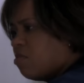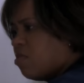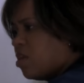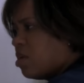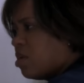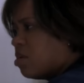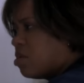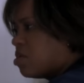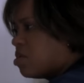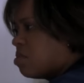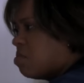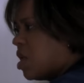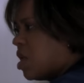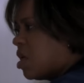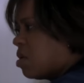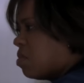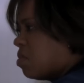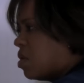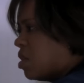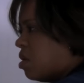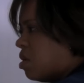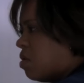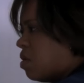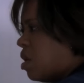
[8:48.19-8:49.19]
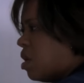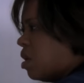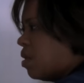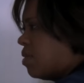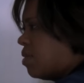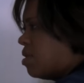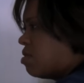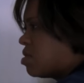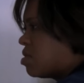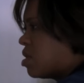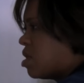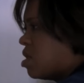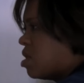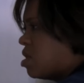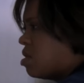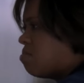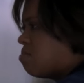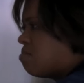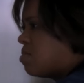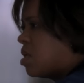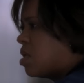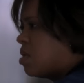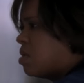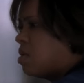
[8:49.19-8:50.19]
Due to a police lockdown,
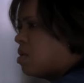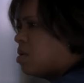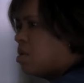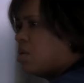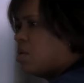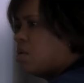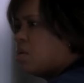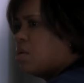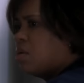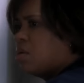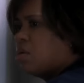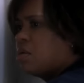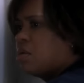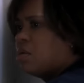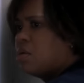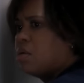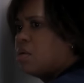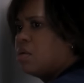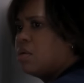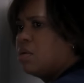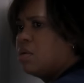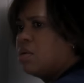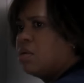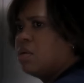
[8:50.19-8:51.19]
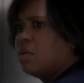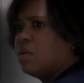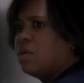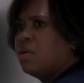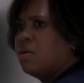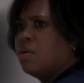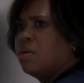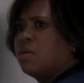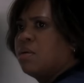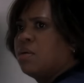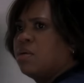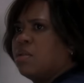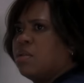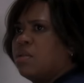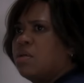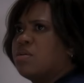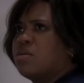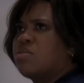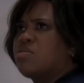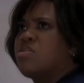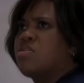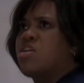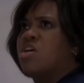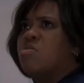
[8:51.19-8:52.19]
Dr. Bailey finds the elevators were
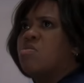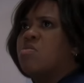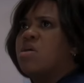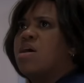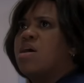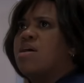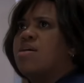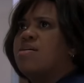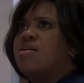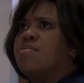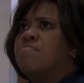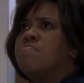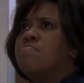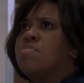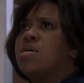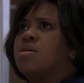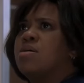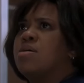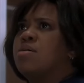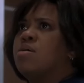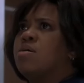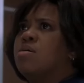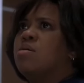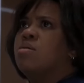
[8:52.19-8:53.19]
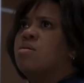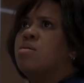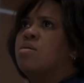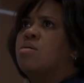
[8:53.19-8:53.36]
inaccessible with no other way to the